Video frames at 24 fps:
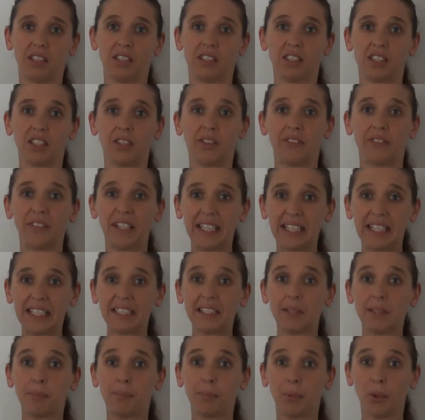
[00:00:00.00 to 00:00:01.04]
So if it
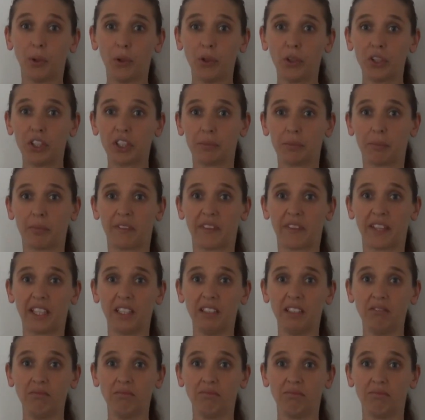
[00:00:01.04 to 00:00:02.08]
is a boredom
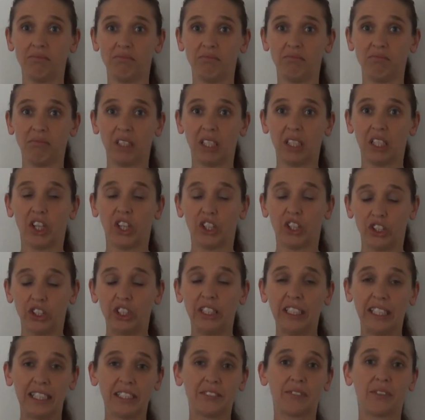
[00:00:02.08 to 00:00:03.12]
thing,
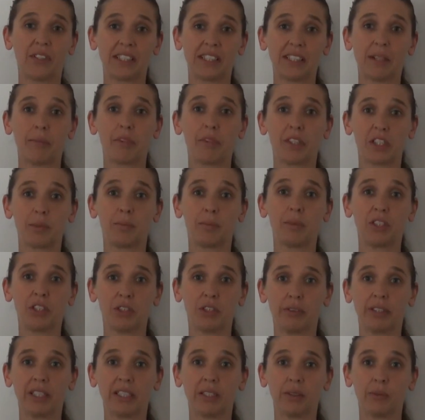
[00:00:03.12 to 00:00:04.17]
you need to find something to be
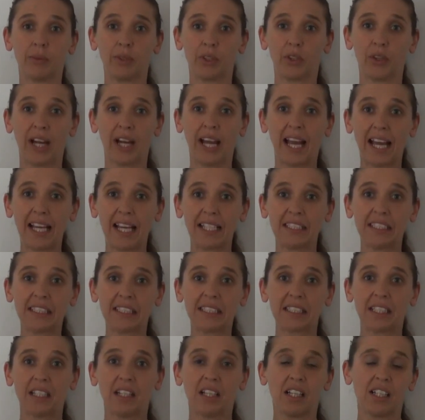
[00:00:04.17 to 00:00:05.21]
doing with your
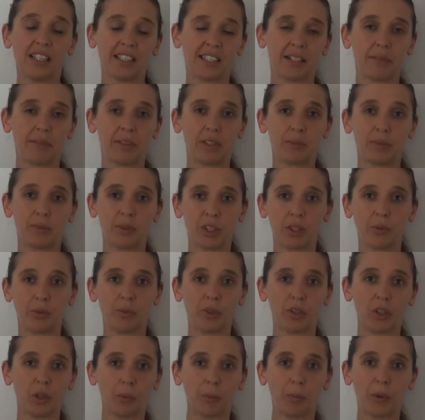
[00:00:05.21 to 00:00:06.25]
hands, something to be doing
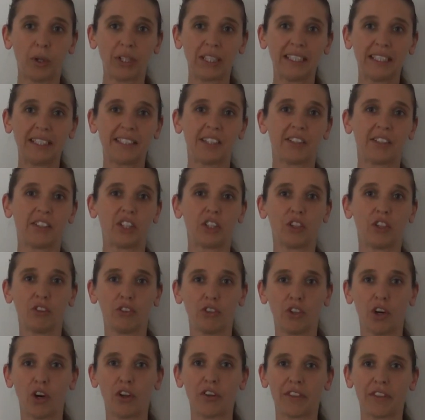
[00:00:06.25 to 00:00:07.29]
with your body, so that you're
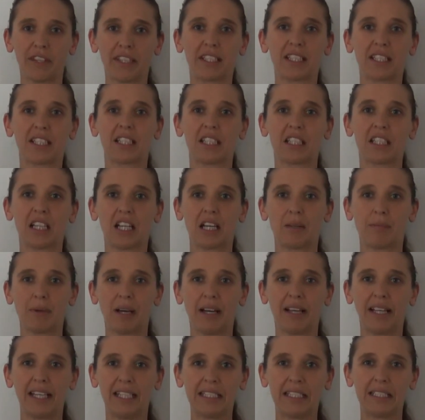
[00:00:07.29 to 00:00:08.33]
not thinking
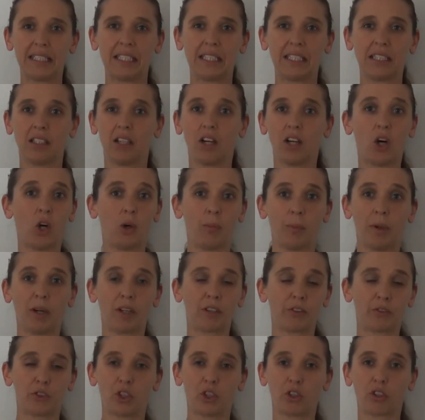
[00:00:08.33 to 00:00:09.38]
about eating a whole
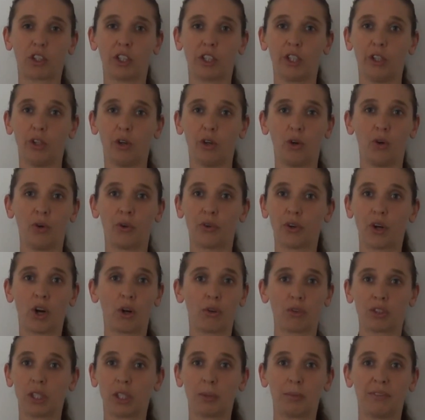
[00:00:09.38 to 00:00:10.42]
bar of chocolate or a
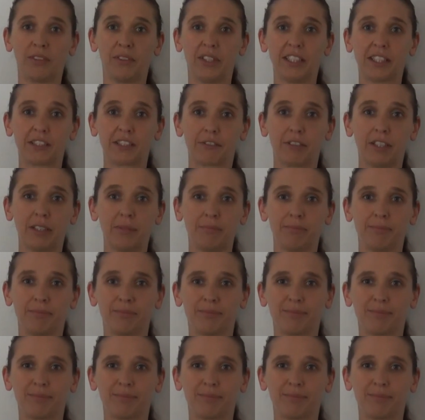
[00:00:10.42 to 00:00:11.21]
whole tub of ice cream.